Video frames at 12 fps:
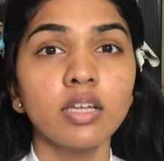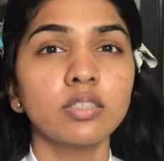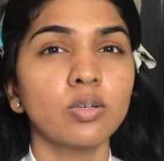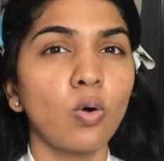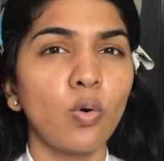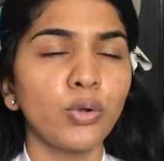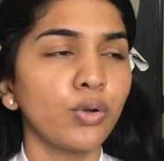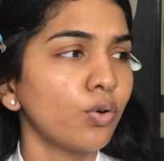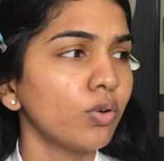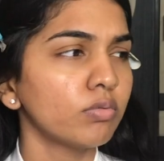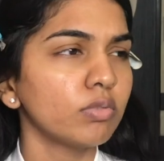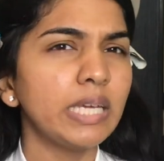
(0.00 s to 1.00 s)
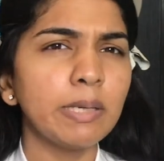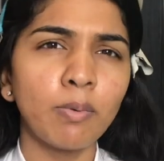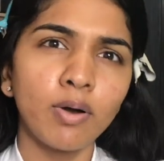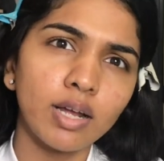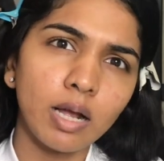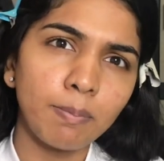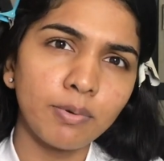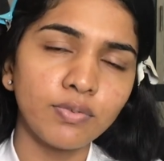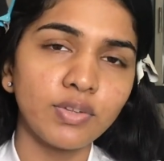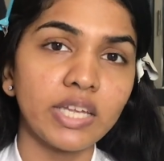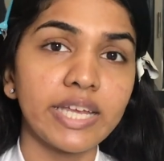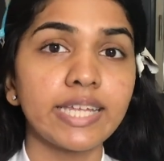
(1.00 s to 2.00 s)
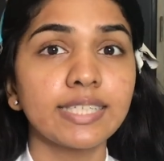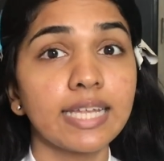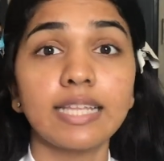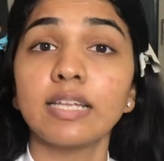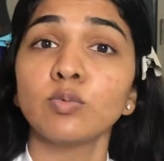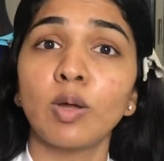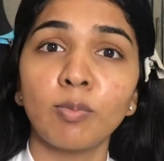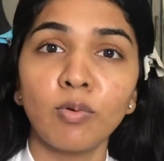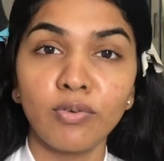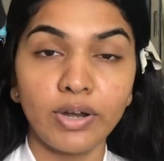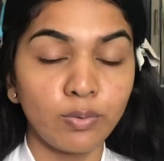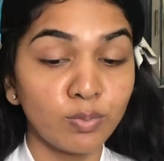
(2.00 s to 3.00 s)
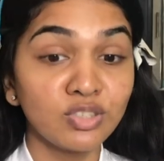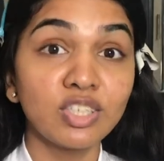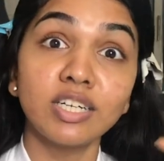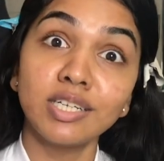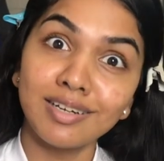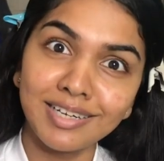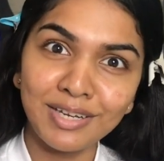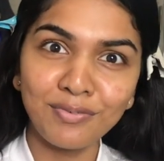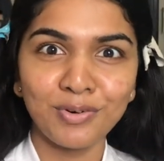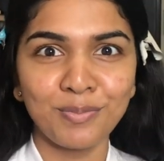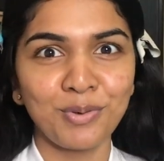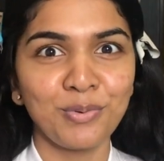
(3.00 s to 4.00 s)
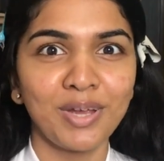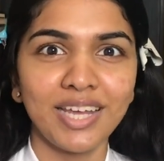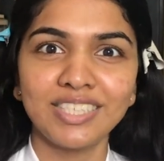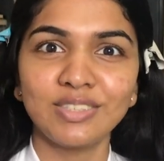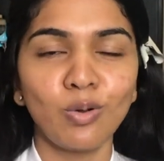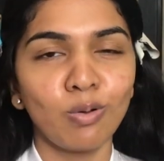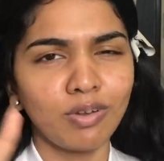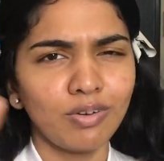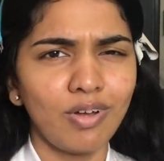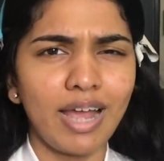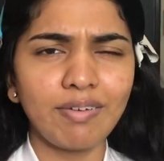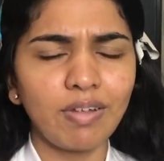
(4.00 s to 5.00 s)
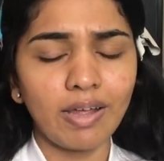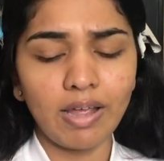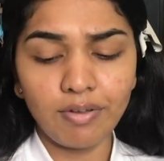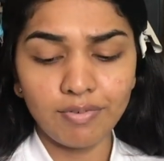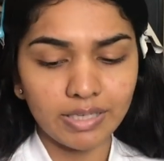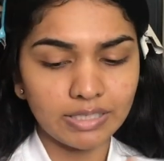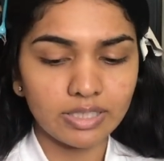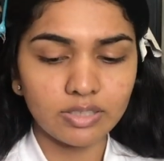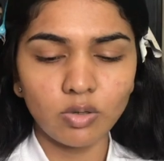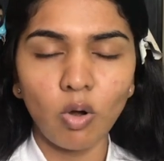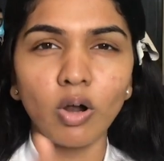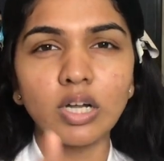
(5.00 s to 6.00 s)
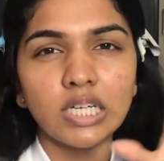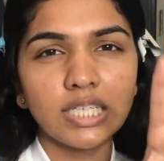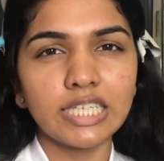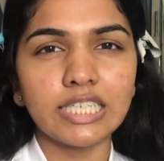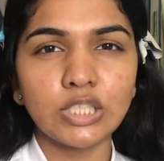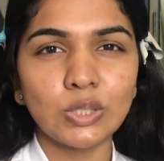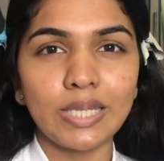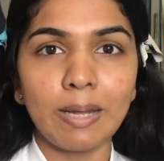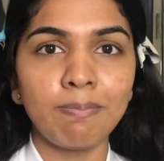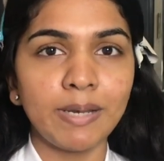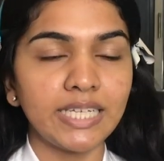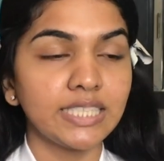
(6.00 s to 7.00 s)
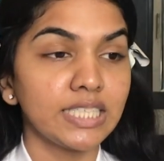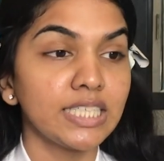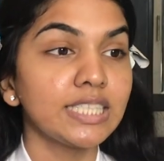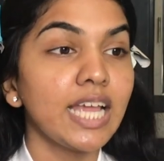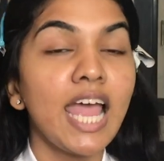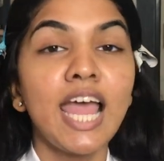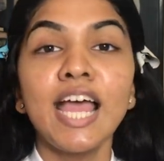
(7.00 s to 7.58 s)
So, you know, he bought a couple of things and there's one more friend was returning from UK. So, you know, I, I, I've like just ordered things to their places.